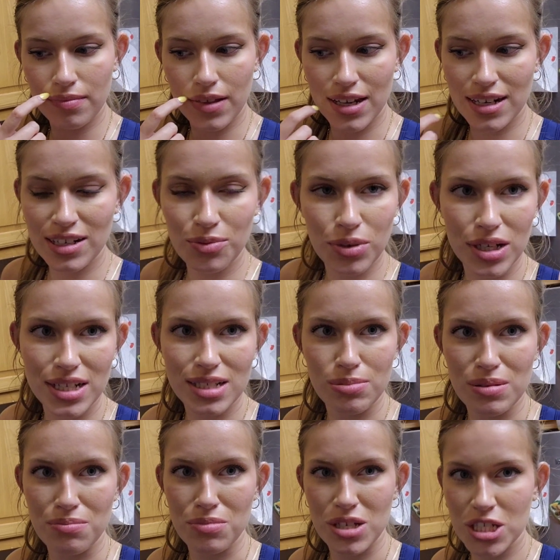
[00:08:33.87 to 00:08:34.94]
I didn't want it to
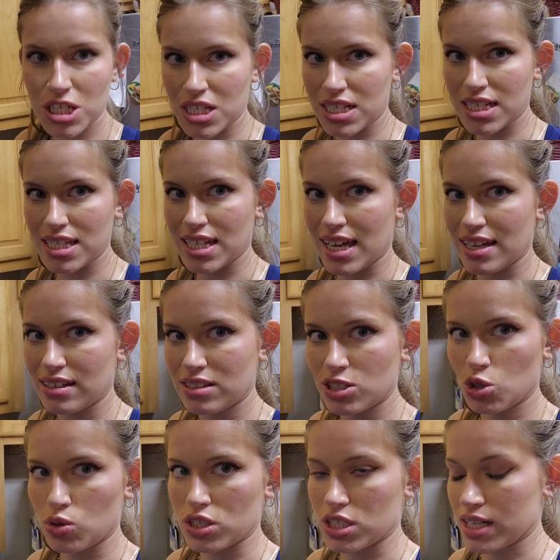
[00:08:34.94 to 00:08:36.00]
be mushy and like
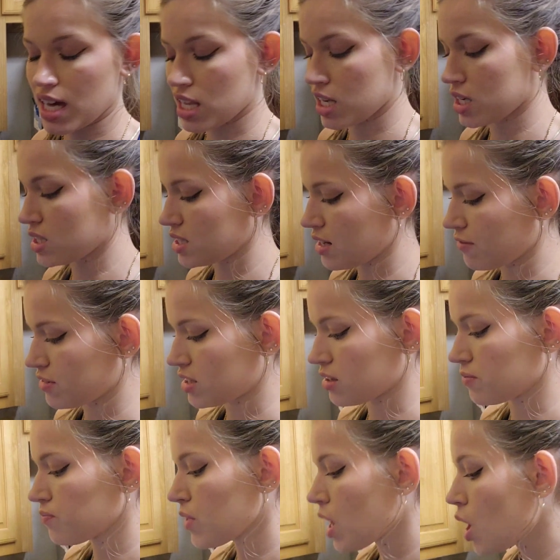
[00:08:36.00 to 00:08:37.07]
squished together and stuff still.